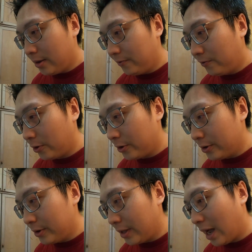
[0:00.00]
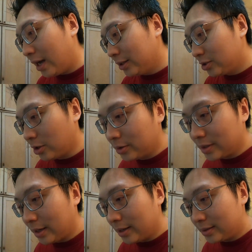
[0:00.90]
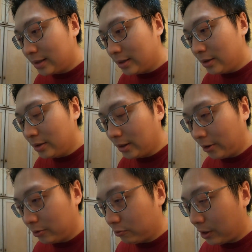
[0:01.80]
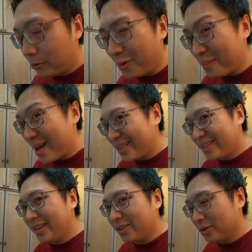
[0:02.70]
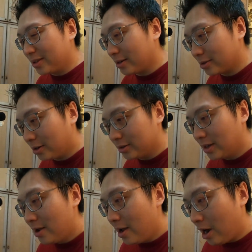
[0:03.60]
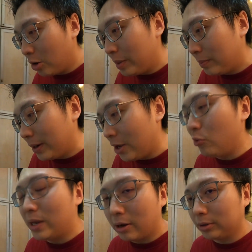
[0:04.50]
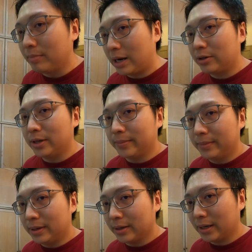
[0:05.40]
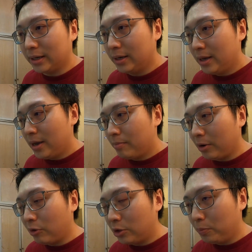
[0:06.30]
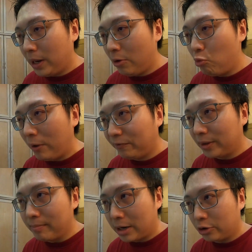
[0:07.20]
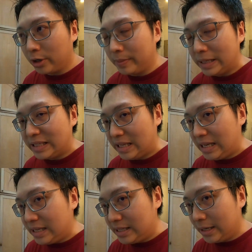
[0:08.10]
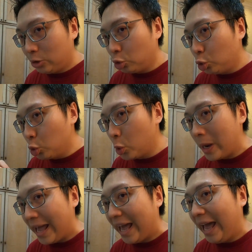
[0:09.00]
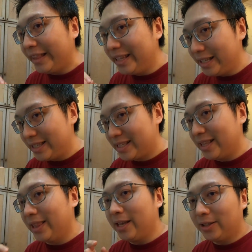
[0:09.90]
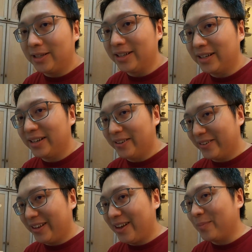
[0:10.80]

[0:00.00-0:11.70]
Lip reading: And for other songs, like let's say like very romantic, those kind of songs, I'll be playing without the metronome, okay? But when you play with the metronome, it's easier to do edits later, okay?